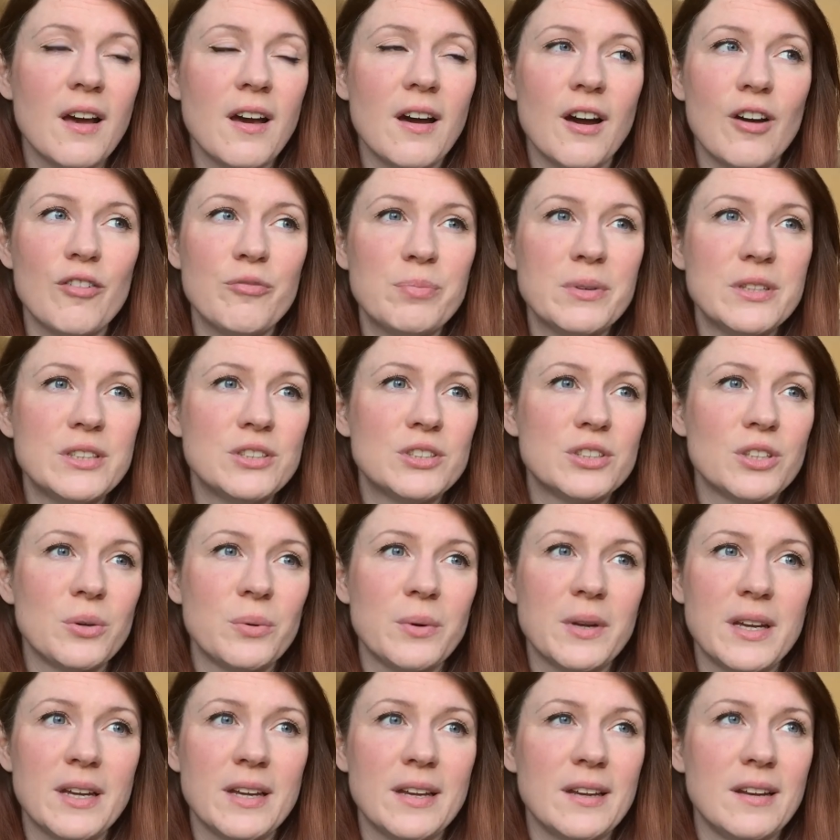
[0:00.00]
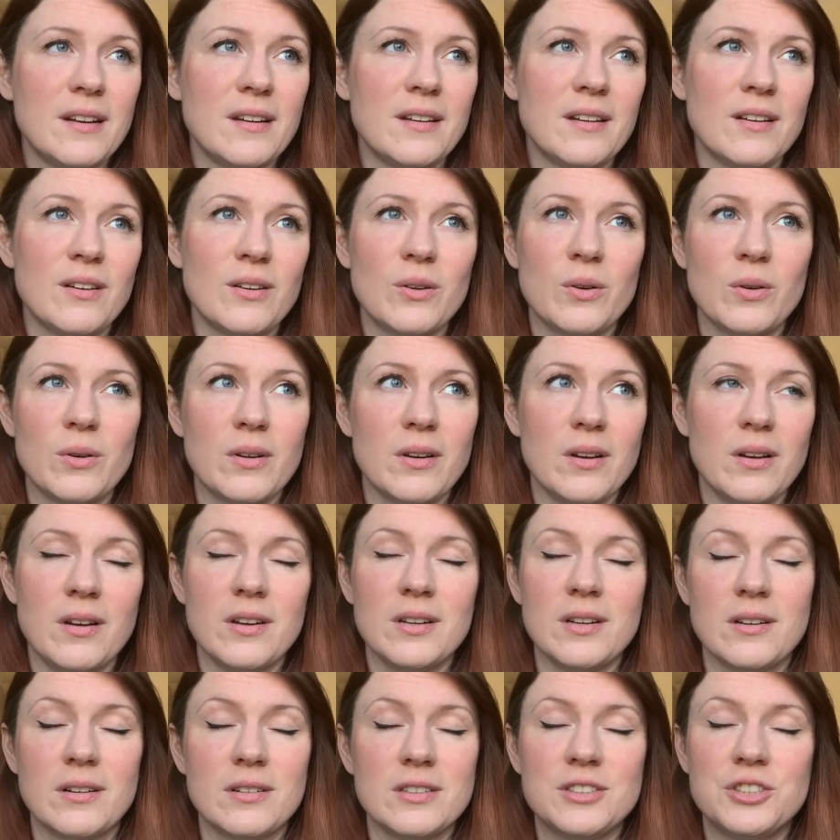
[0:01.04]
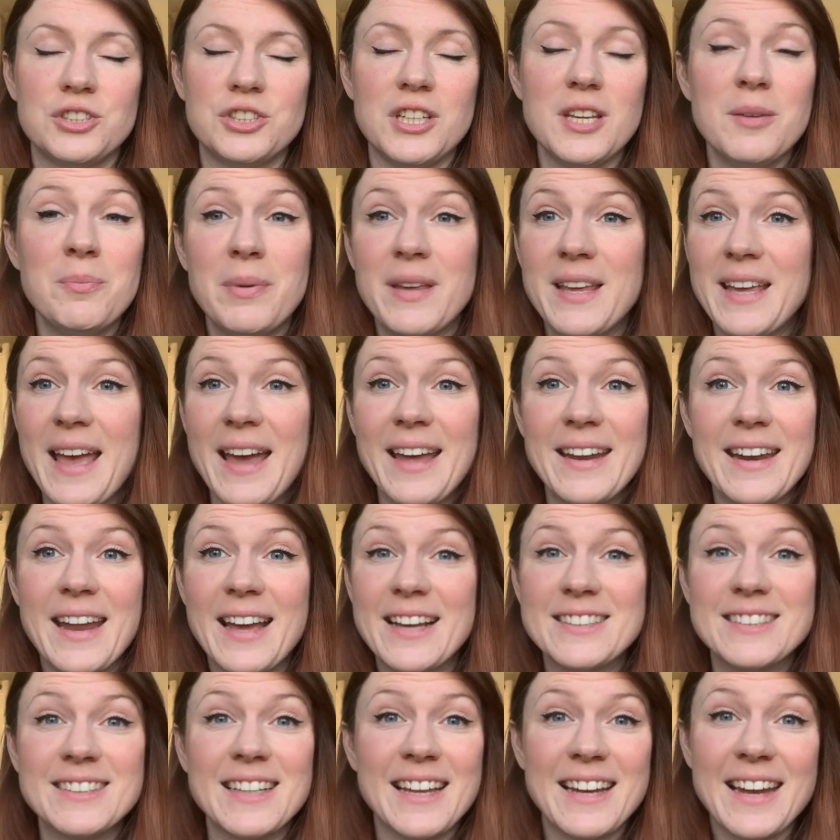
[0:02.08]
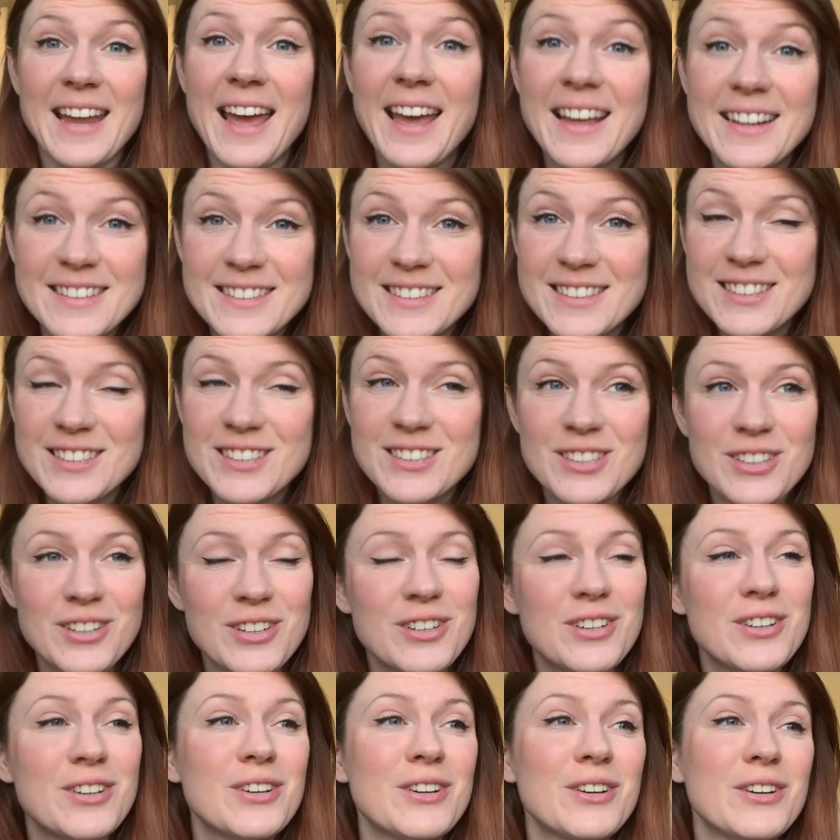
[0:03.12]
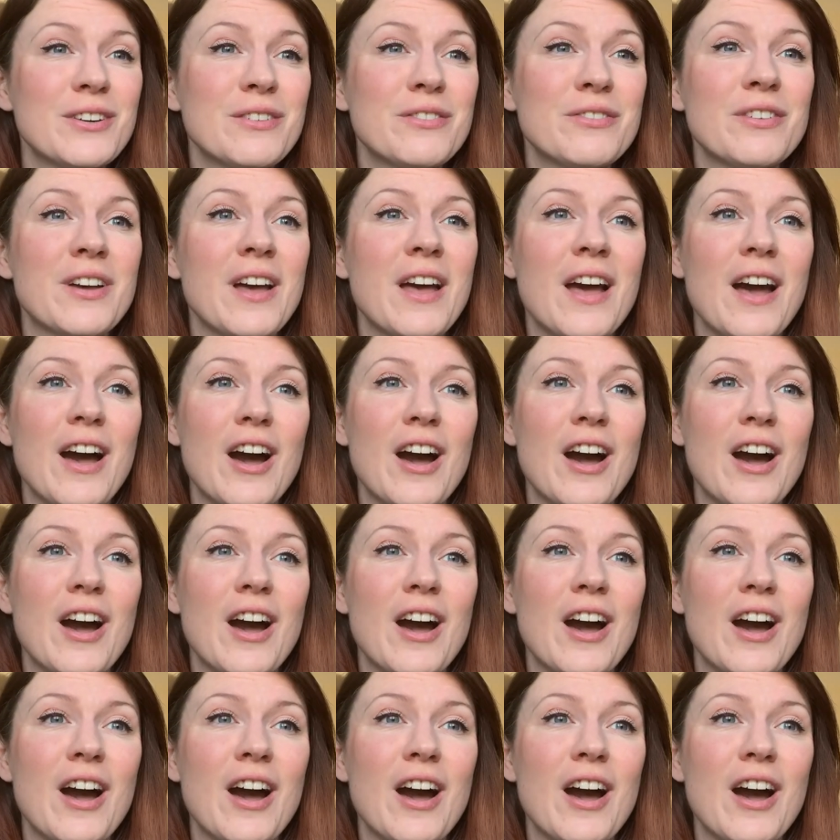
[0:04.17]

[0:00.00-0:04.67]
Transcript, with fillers: I've been doing oh, GPN, SNN stuff.